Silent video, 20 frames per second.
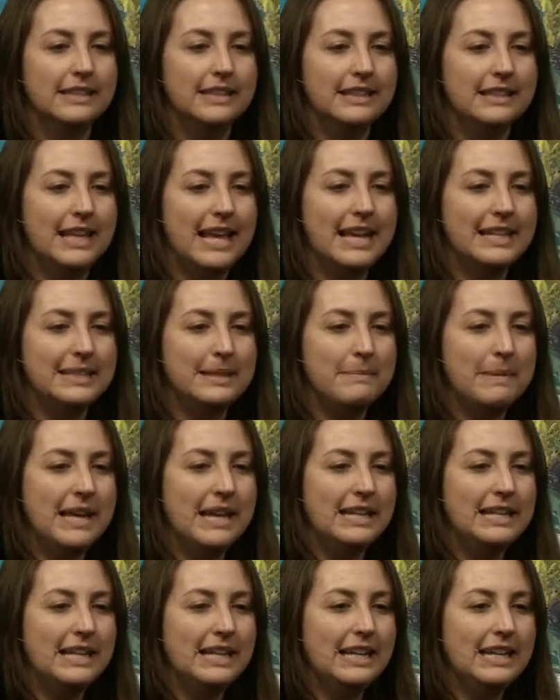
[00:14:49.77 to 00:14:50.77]
Thanks,
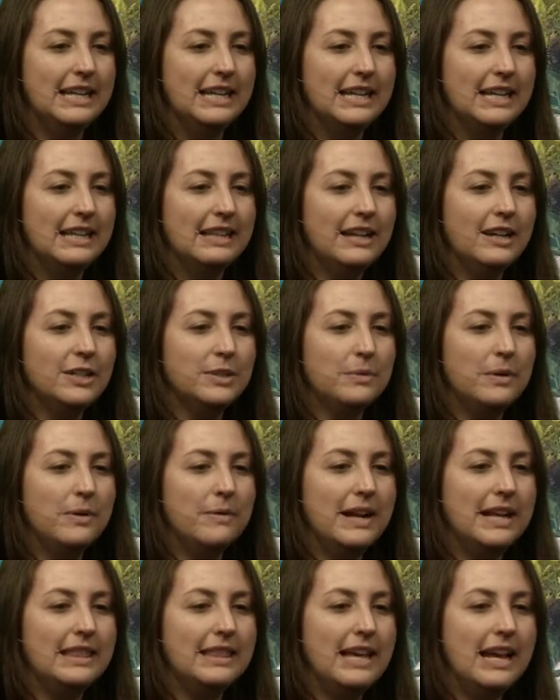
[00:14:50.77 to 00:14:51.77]
Amanda. There's one
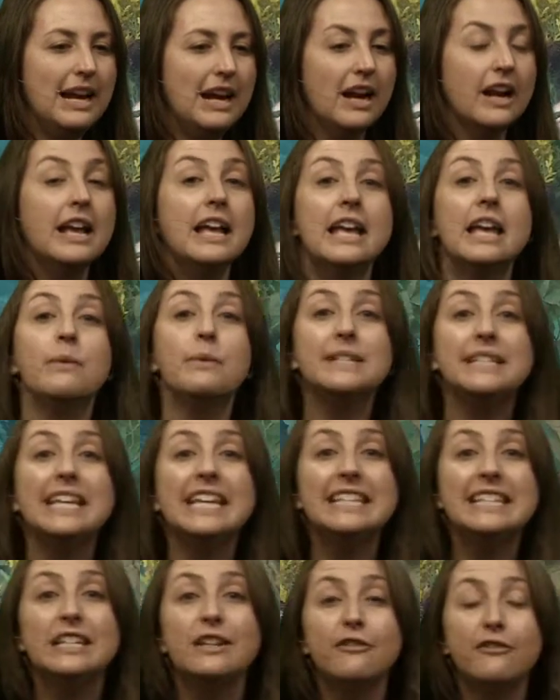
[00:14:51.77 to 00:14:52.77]
right there. It was
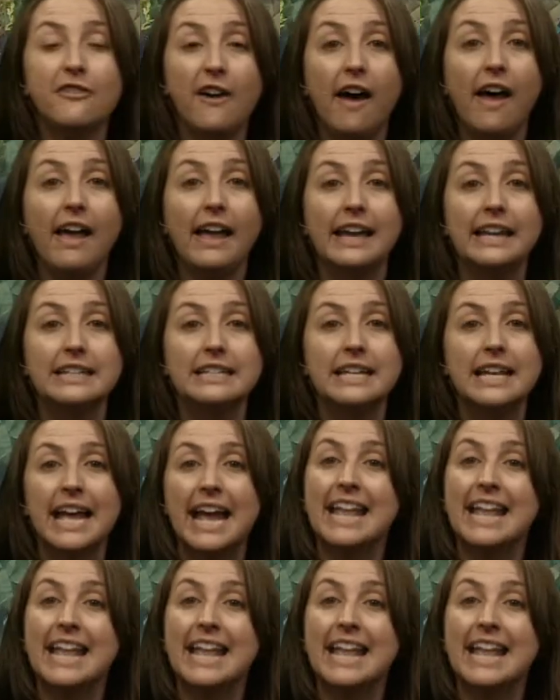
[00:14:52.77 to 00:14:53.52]
easy to find.